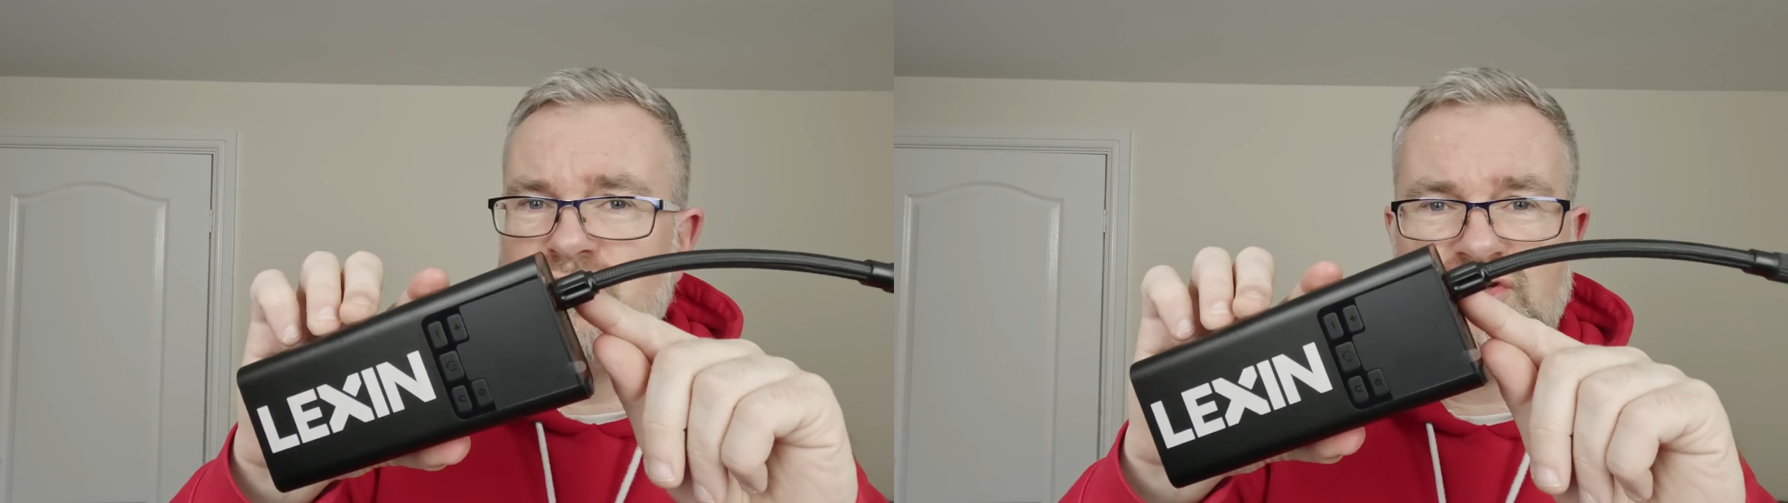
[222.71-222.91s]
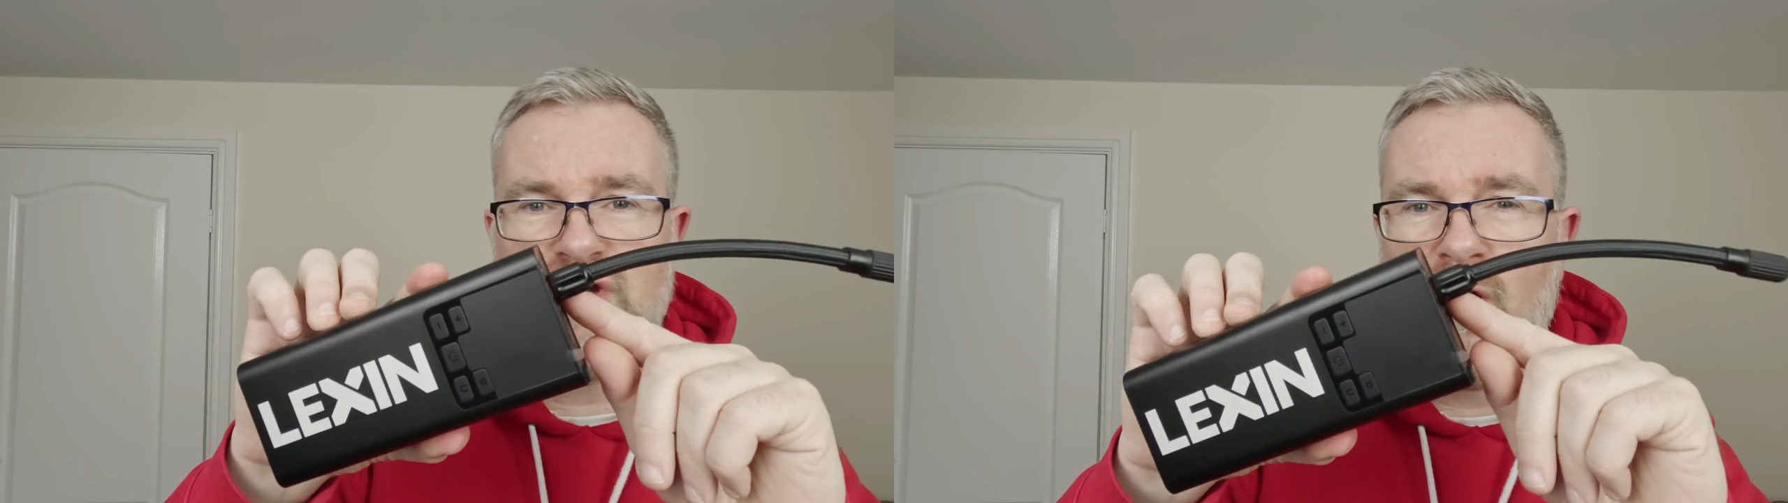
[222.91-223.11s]

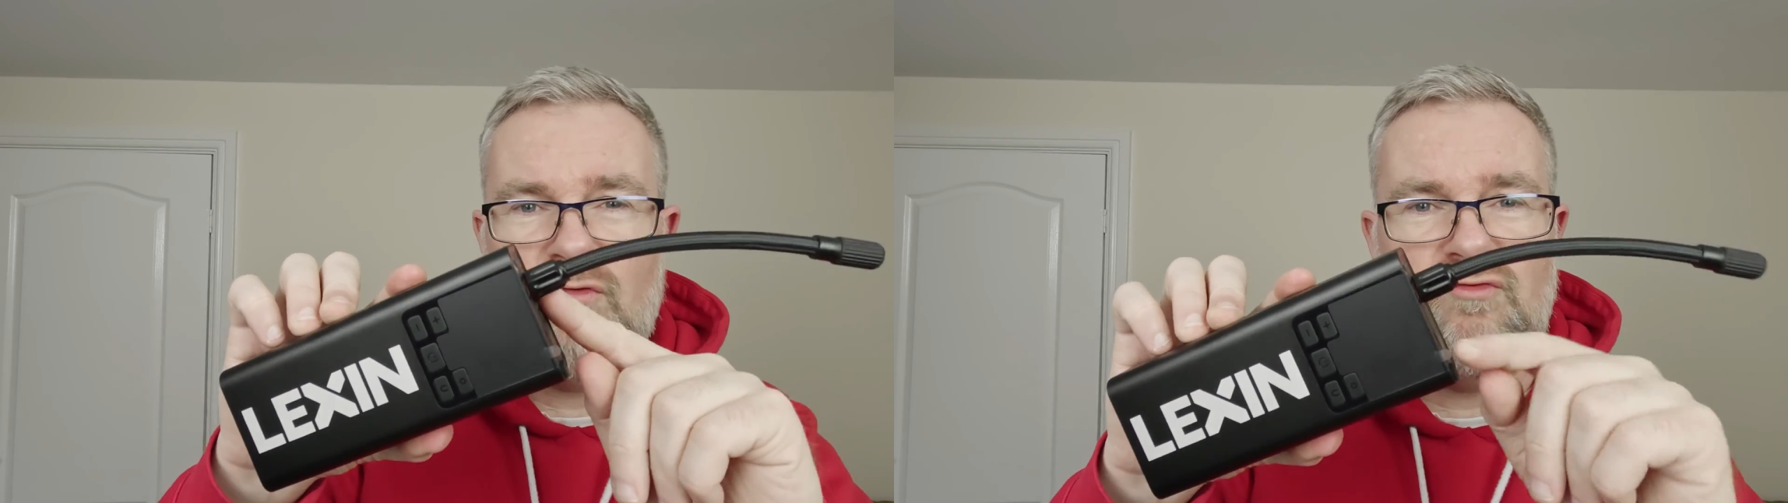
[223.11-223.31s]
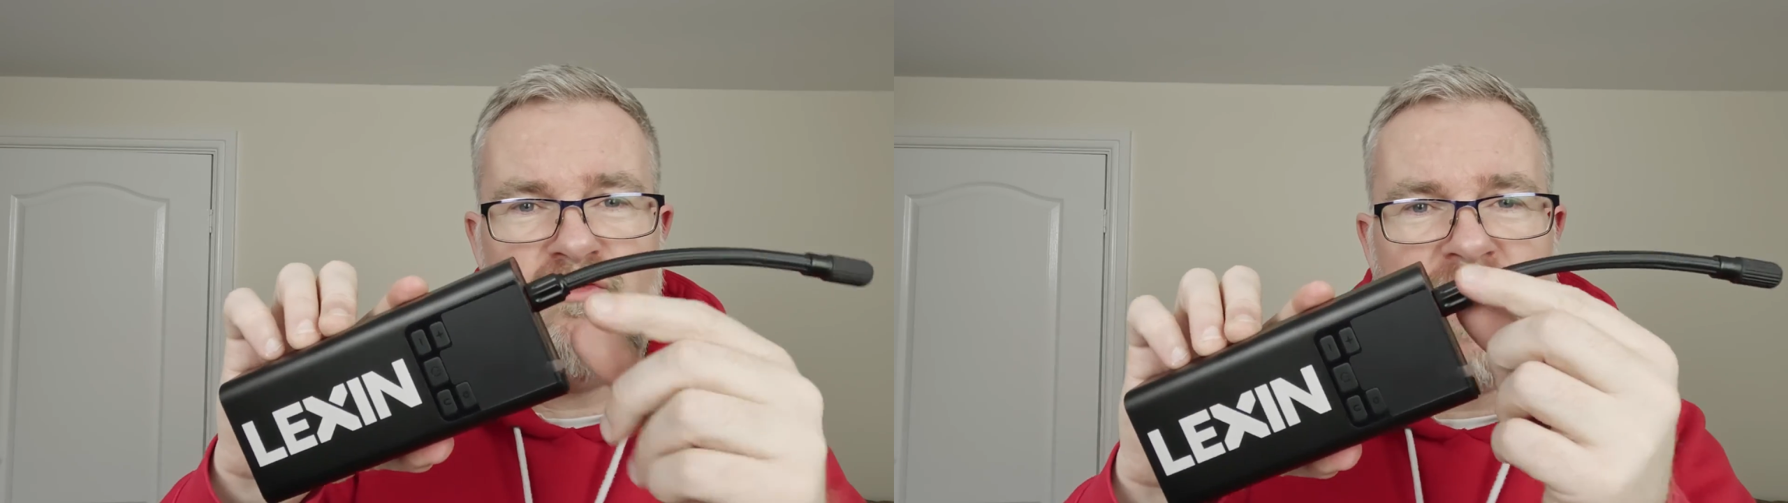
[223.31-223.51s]
just got
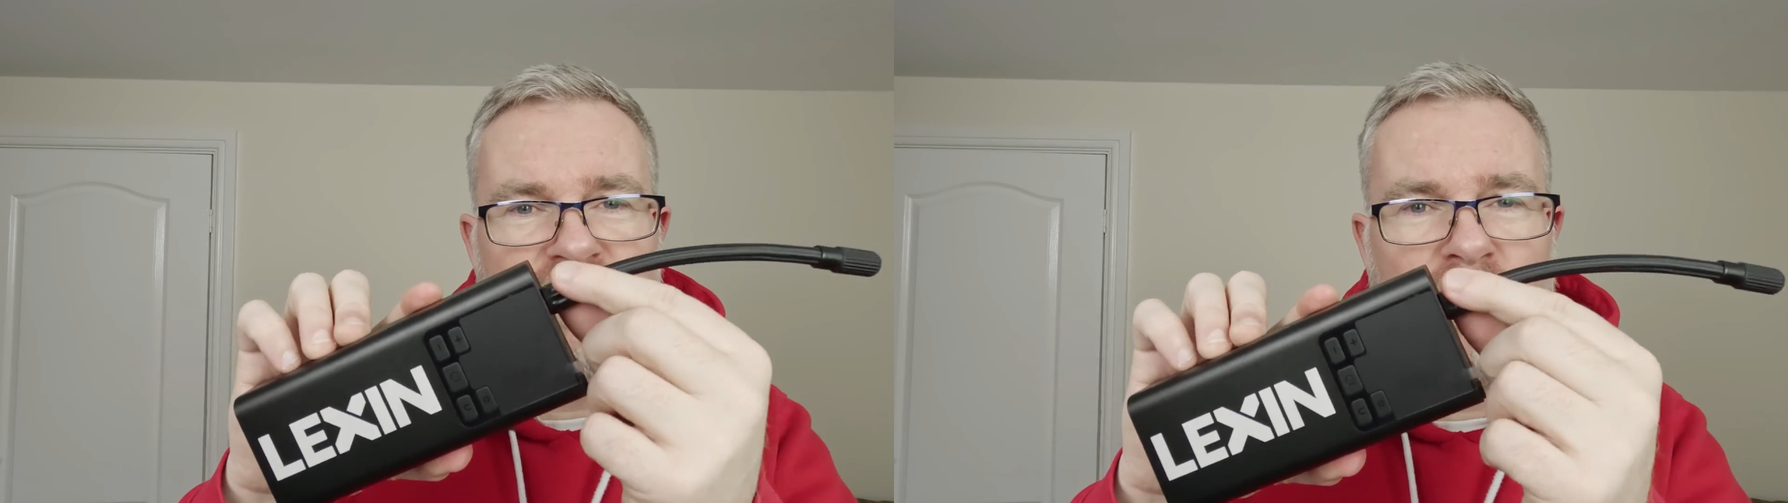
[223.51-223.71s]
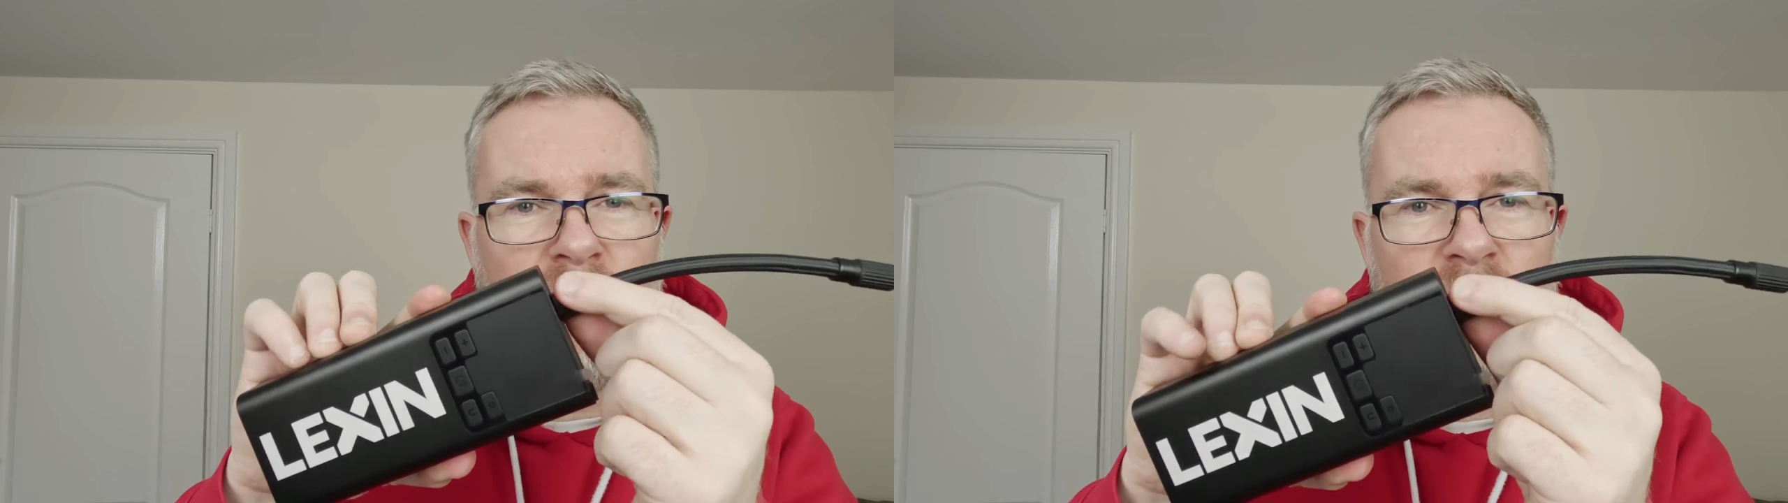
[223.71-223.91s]

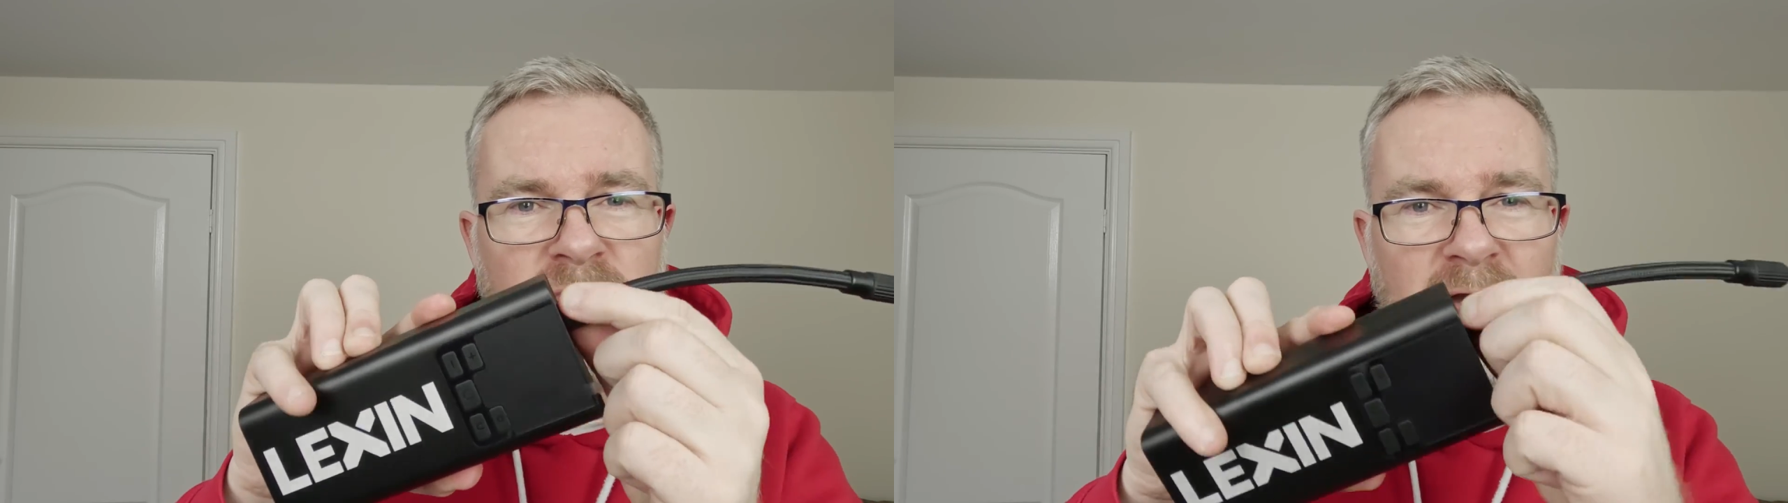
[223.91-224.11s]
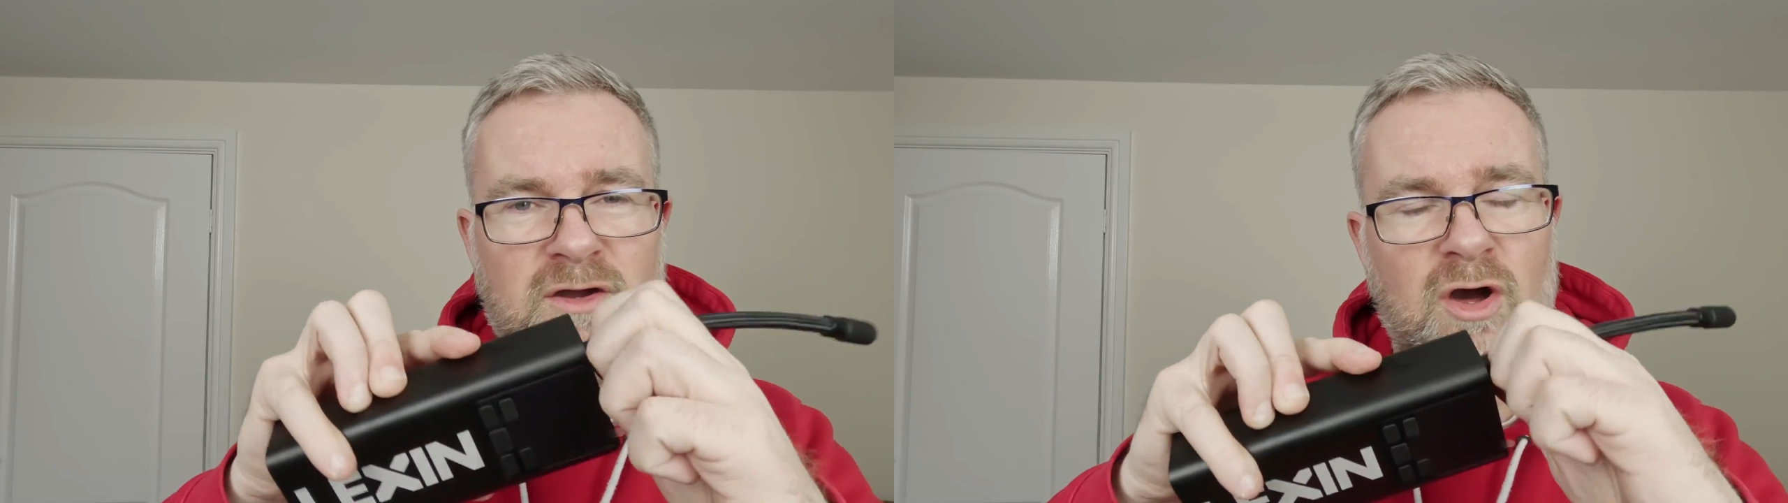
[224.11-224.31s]
red hot on
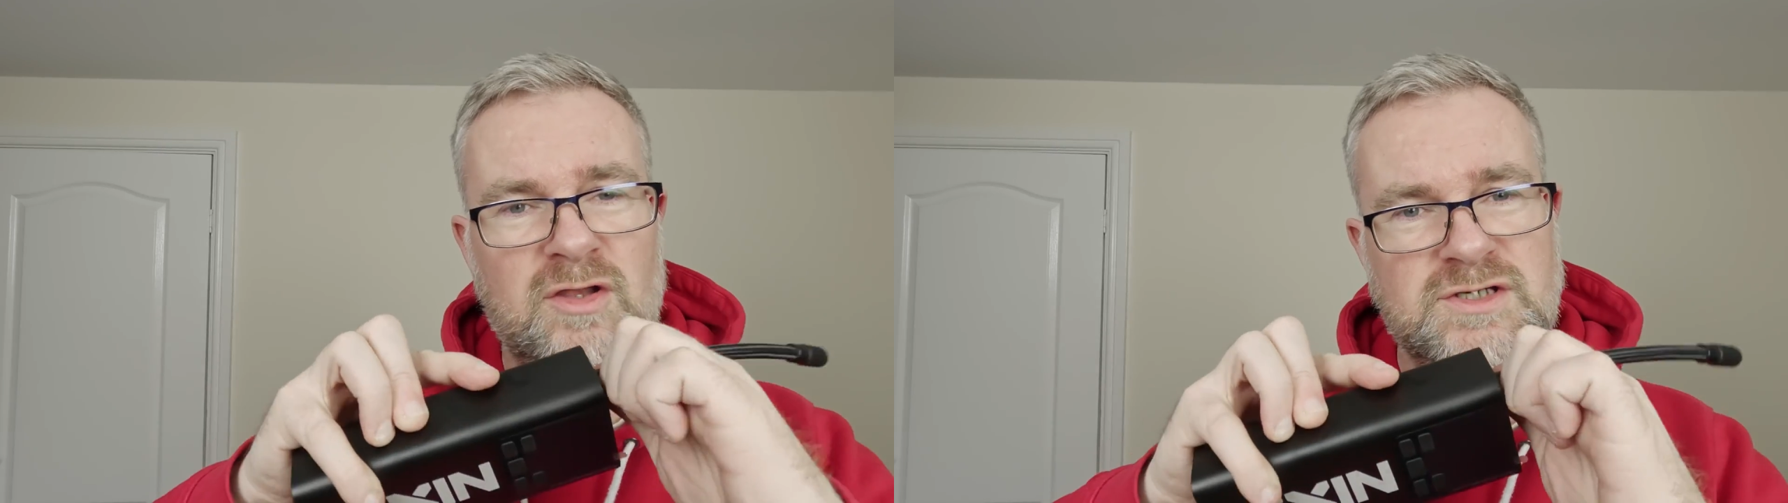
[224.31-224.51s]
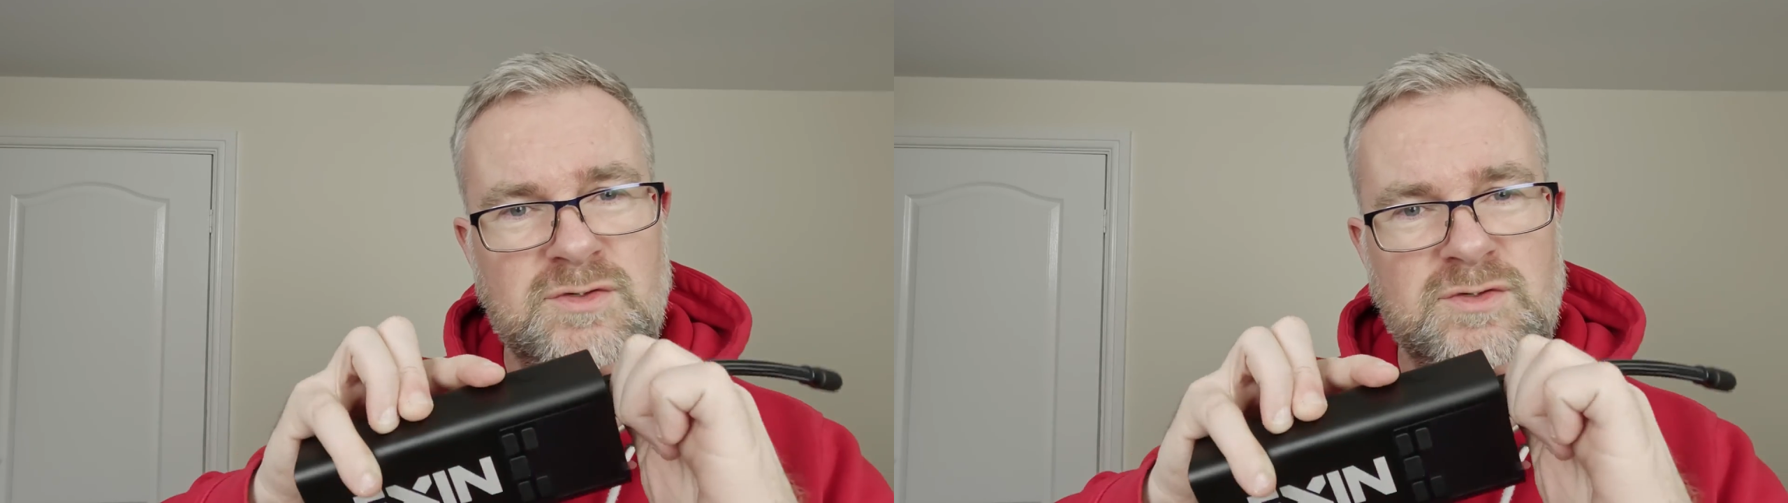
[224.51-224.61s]
that collar.